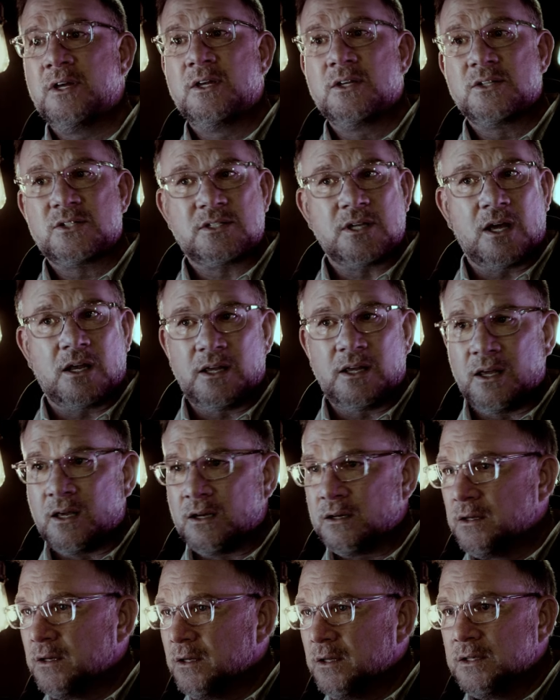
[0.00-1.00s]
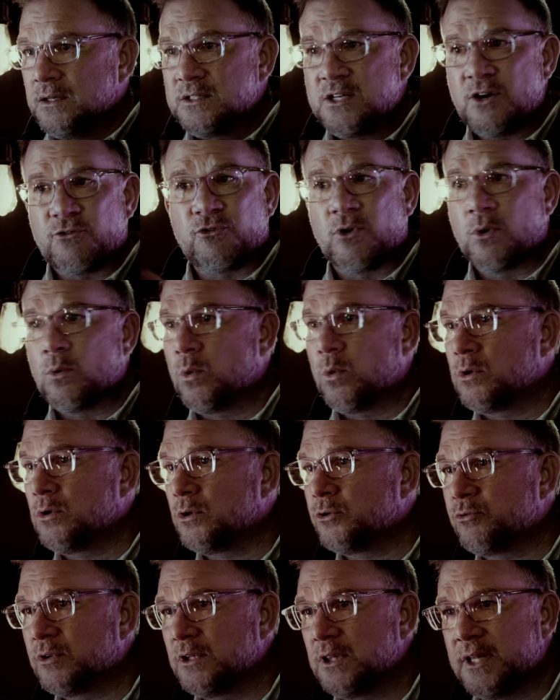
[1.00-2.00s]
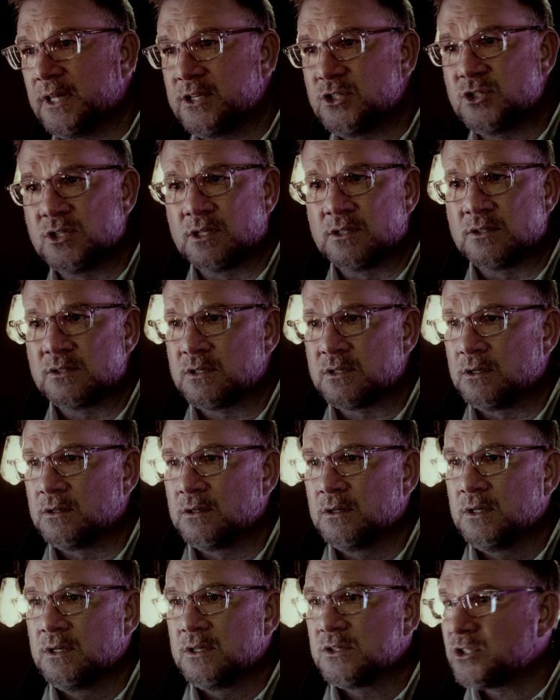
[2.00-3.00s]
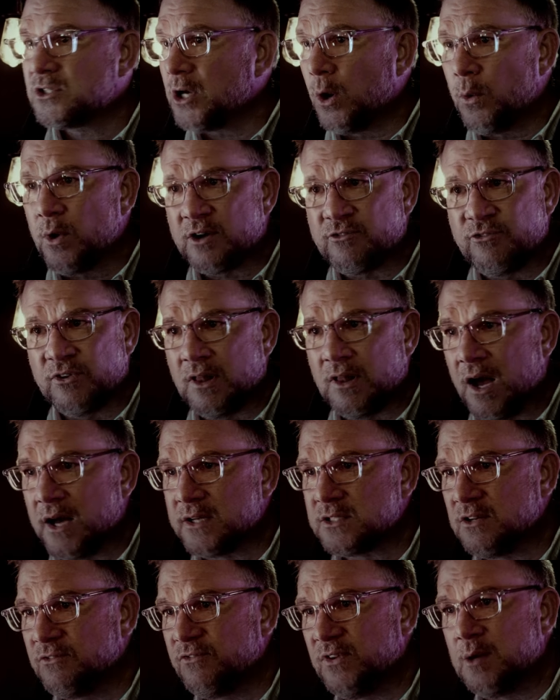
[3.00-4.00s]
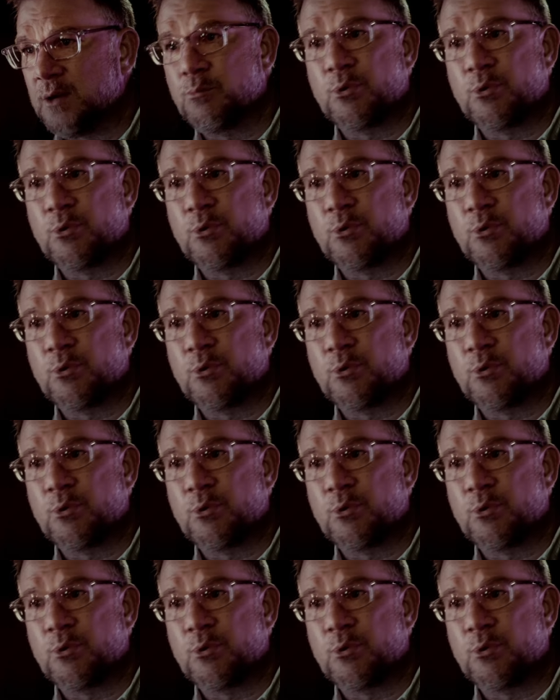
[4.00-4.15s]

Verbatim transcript: studying different world religions and Stoic philosophy,